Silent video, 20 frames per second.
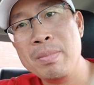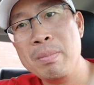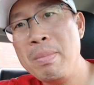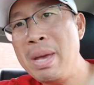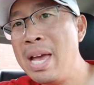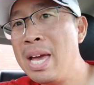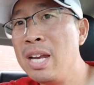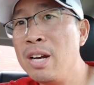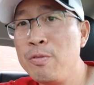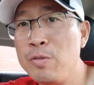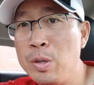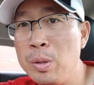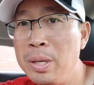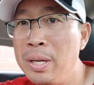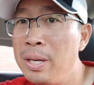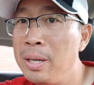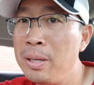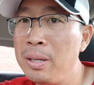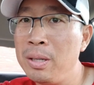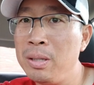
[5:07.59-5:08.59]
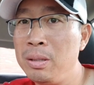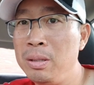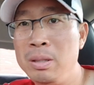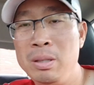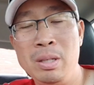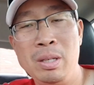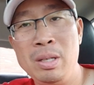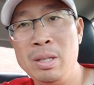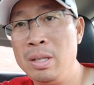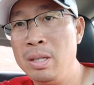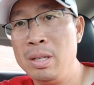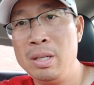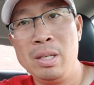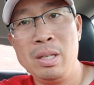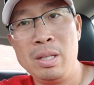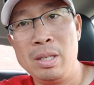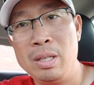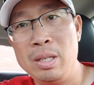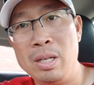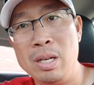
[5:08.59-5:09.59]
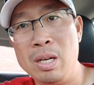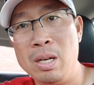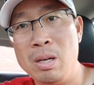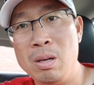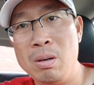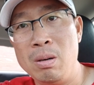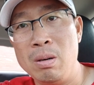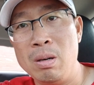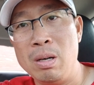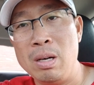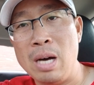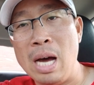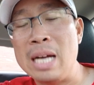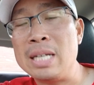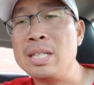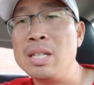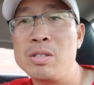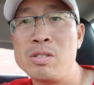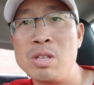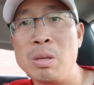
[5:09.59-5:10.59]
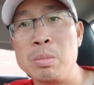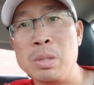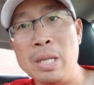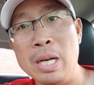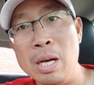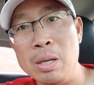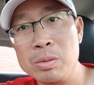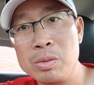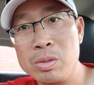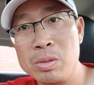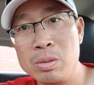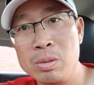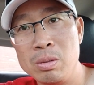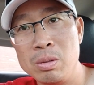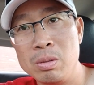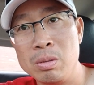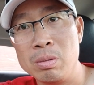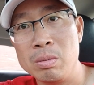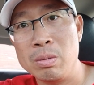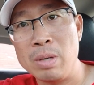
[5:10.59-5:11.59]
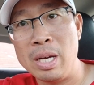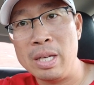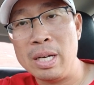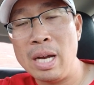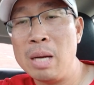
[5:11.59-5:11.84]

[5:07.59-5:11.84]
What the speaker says: Man, if you're here, you know, I'd get something else, right?